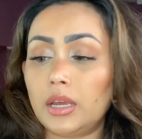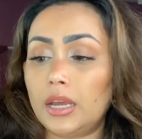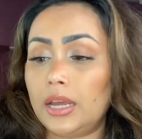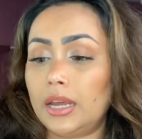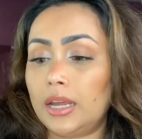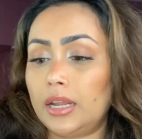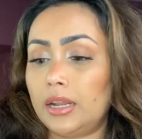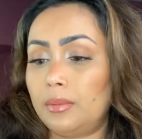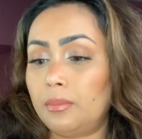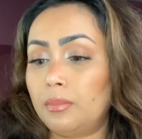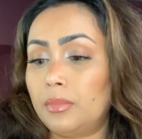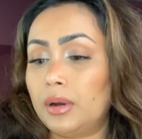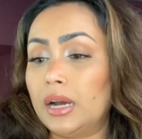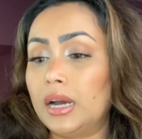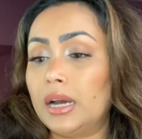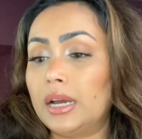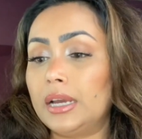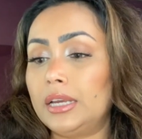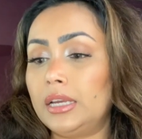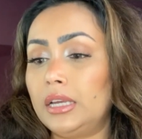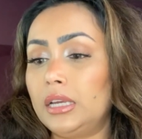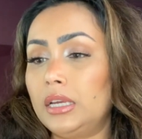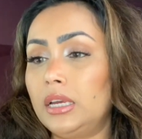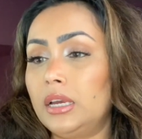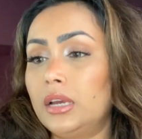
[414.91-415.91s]
and
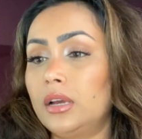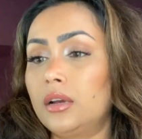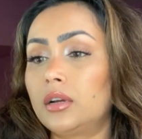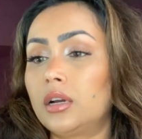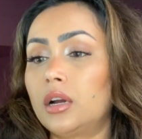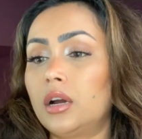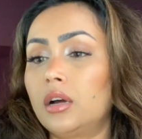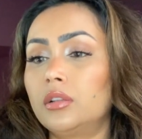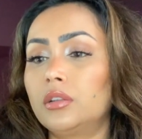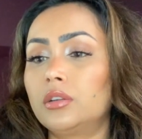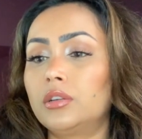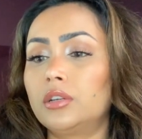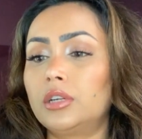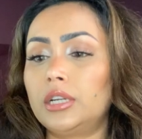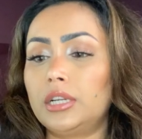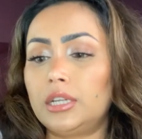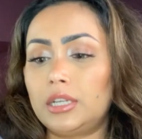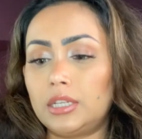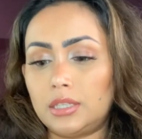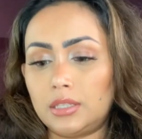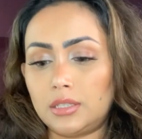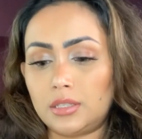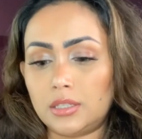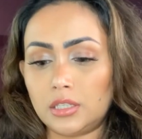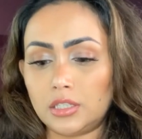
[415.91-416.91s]
my color
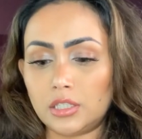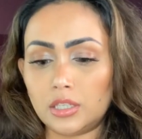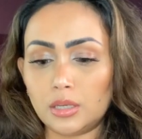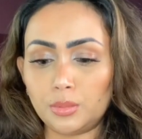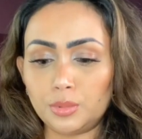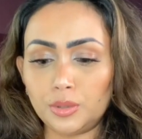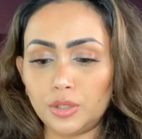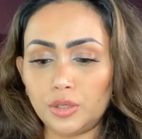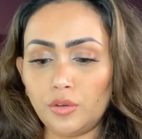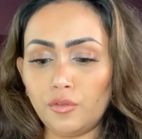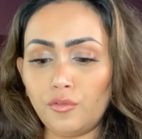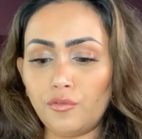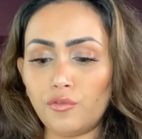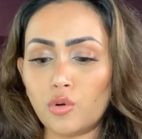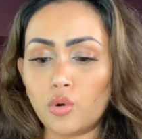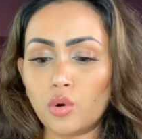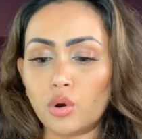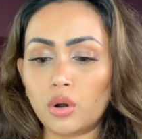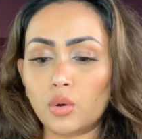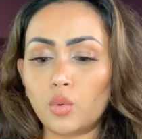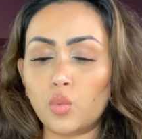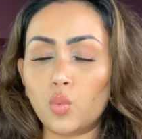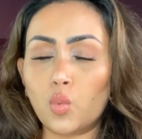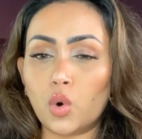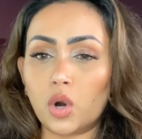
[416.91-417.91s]
is the
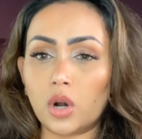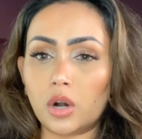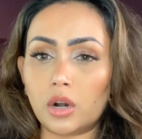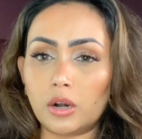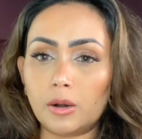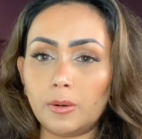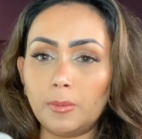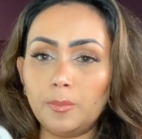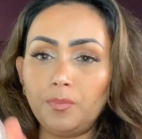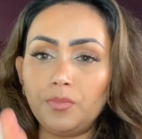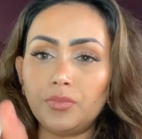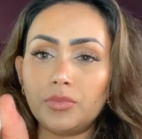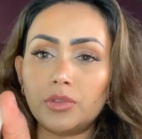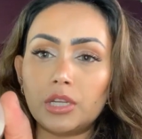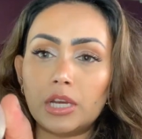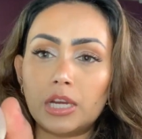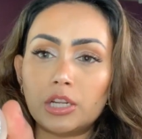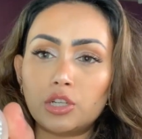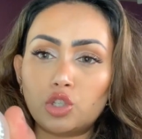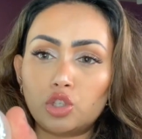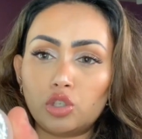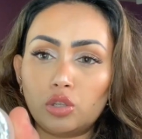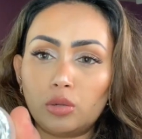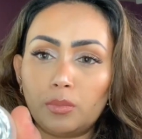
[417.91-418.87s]
W4 Warm Natural